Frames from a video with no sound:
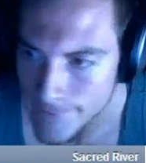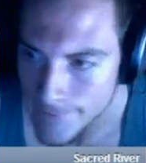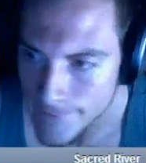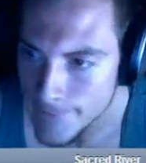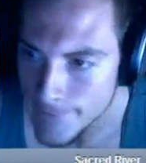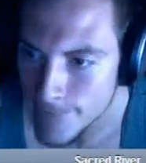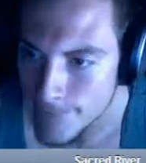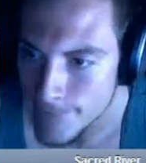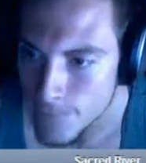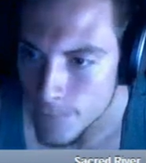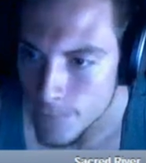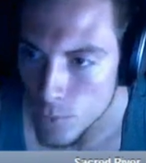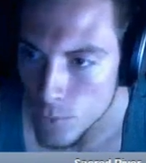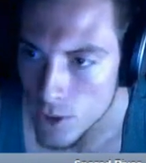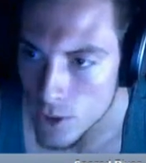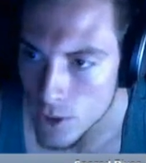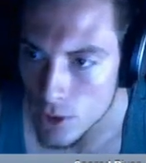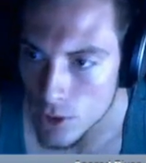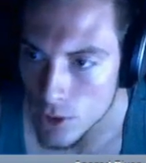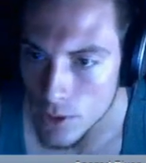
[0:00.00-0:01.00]
Well,
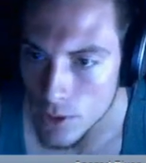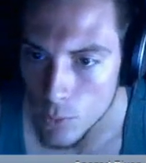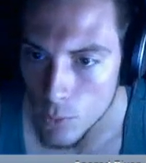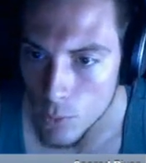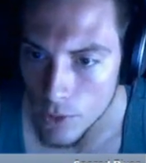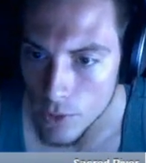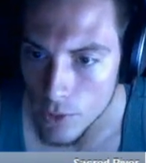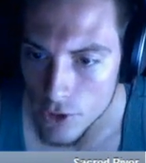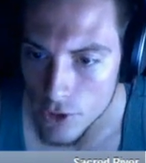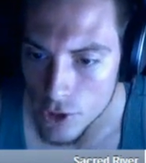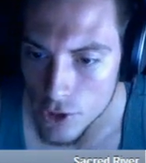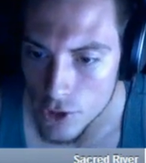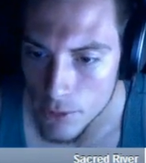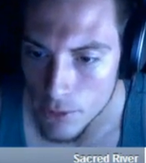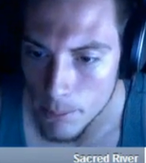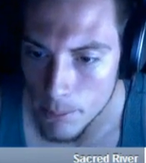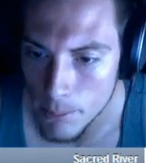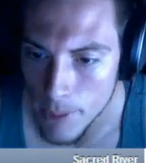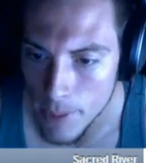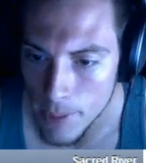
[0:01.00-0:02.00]
what is your
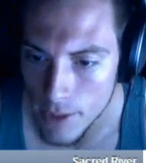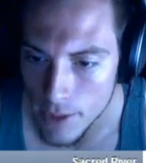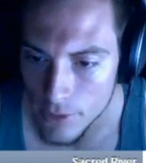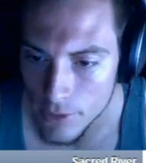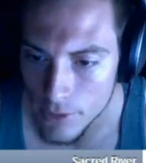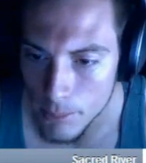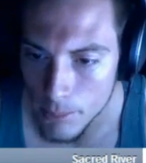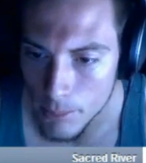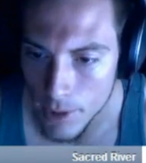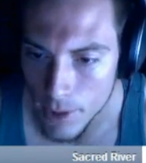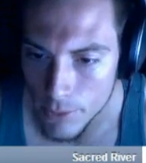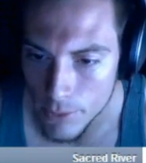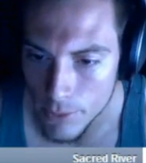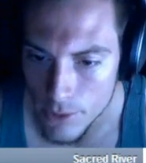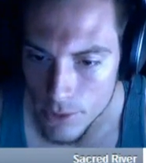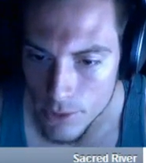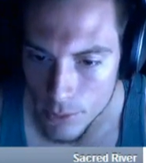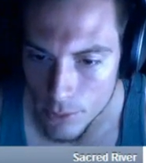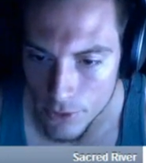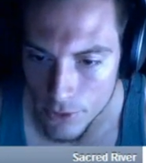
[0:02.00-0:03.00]
base mana regen per
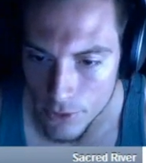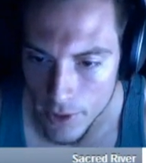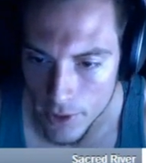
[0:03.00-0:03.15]
second?